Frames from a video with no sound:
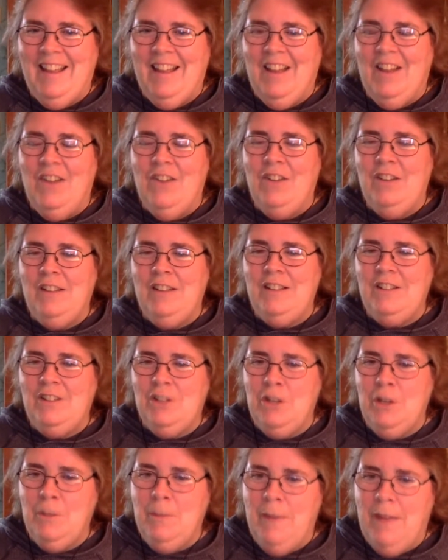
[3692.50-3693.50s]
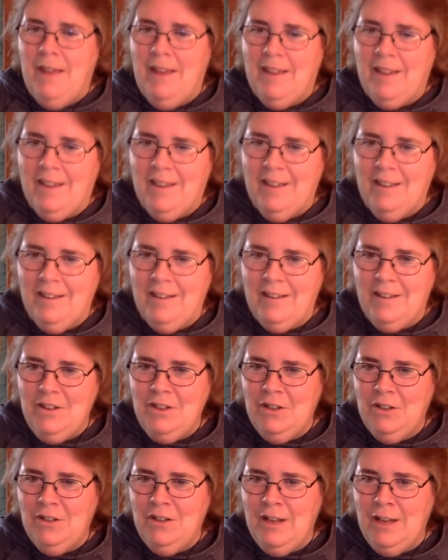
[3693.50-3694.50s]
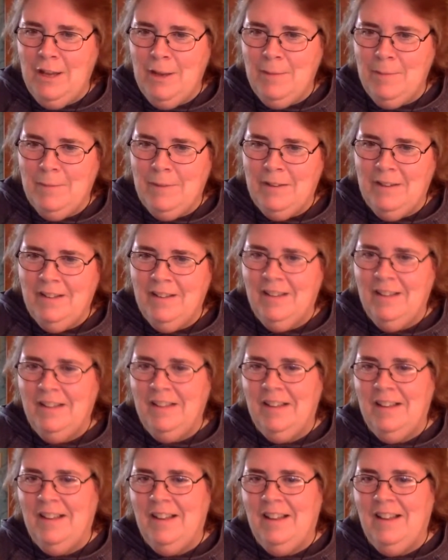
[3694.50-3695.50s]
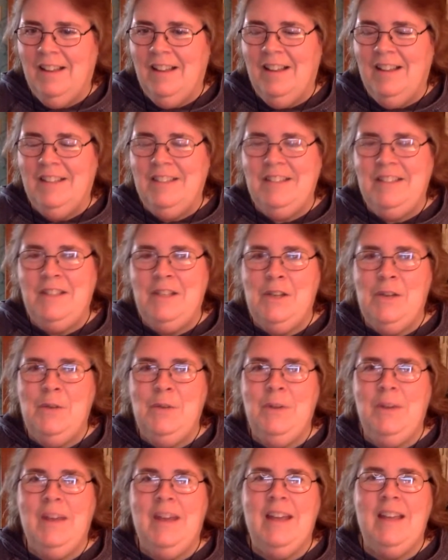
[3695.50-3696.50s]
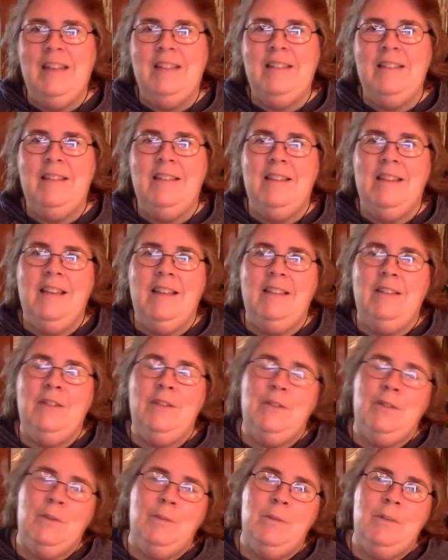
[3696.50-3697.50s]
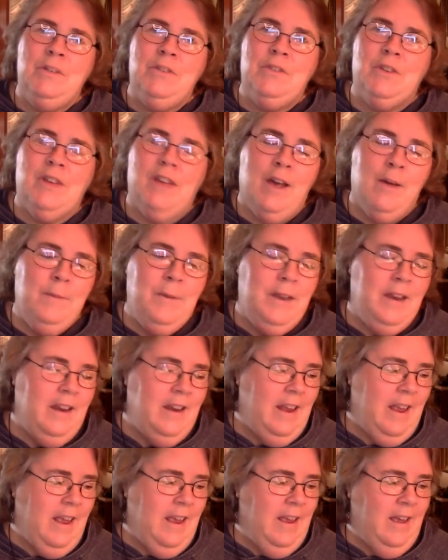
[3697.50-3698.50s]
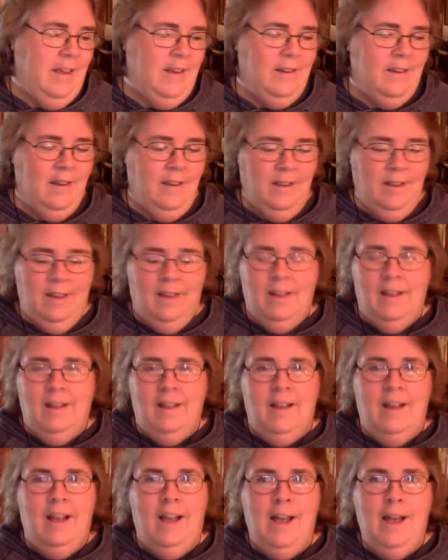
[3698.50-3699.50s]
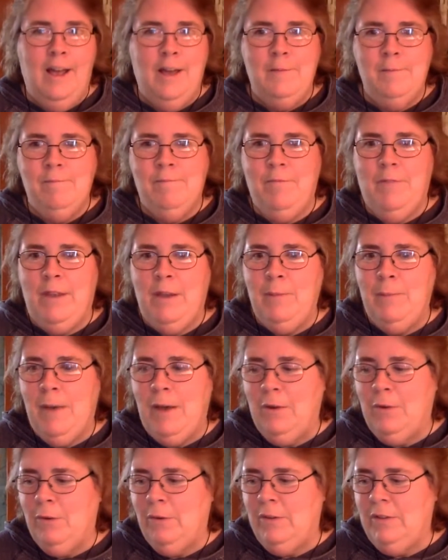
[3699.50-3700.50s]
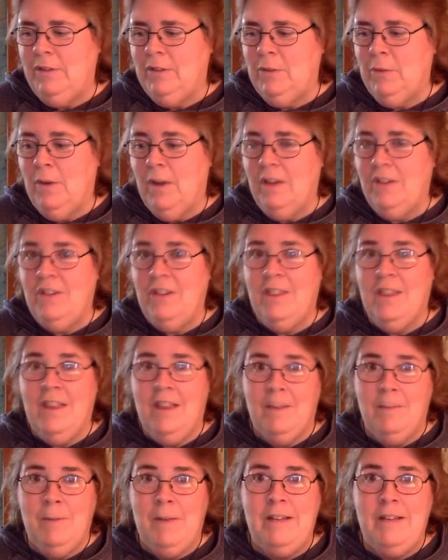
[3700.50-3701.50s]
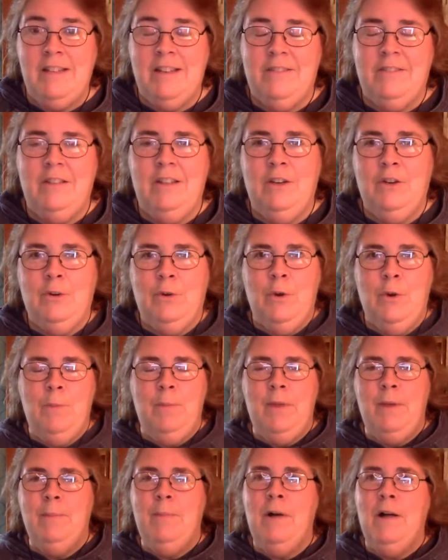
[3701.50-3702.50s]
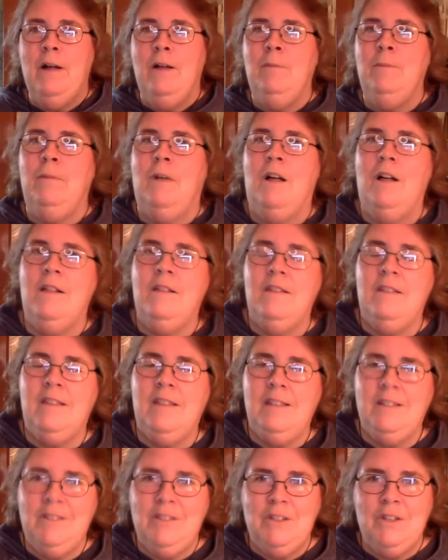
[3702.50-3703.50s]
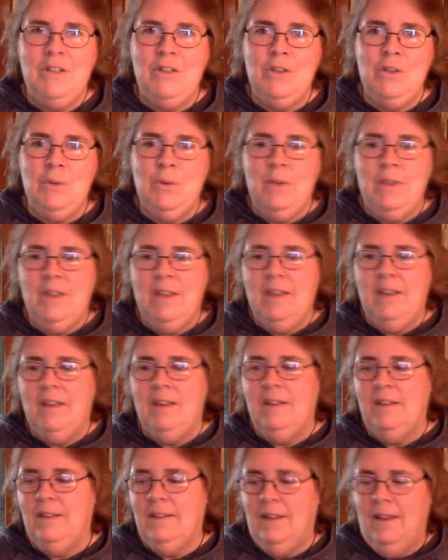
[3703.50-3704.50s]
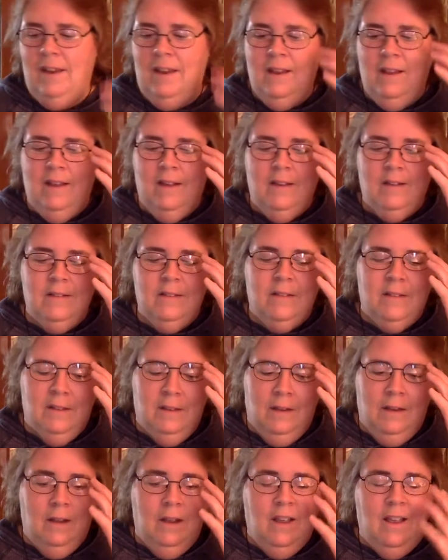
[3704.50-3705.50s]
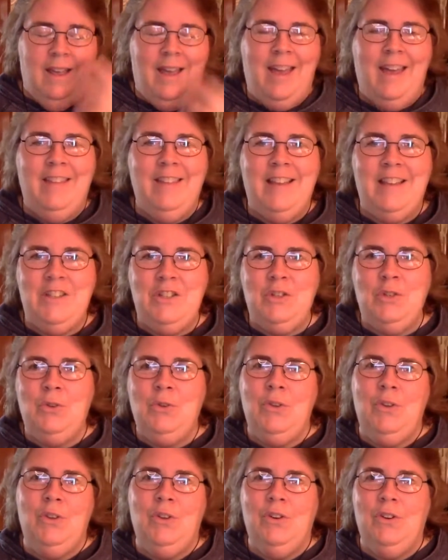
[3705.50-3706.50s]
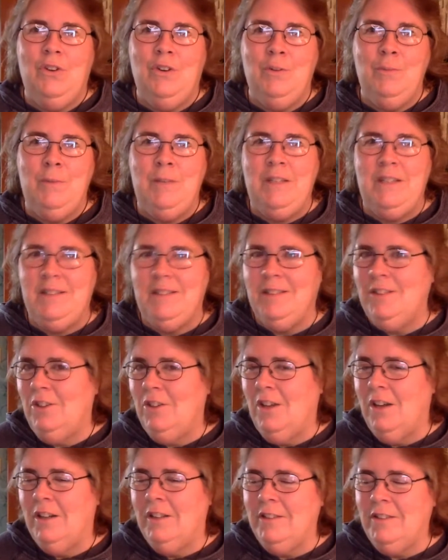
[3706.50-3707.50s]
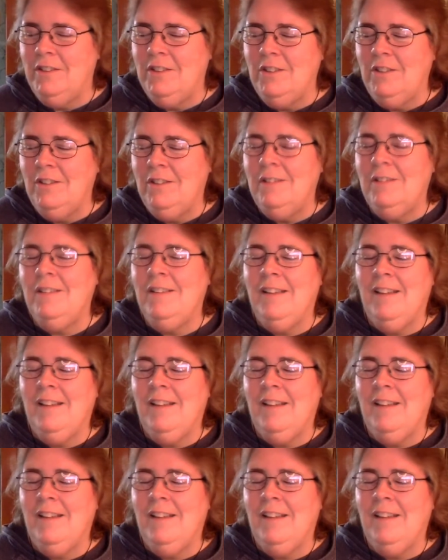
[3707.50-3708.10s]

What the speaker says: Oh, Alicia, you're back under your name. So you guys, thank you so much for coming. And think about growing squash. Think about definitely growing bee balm, all the things you can do with it. And add that to your medicinal arsenal.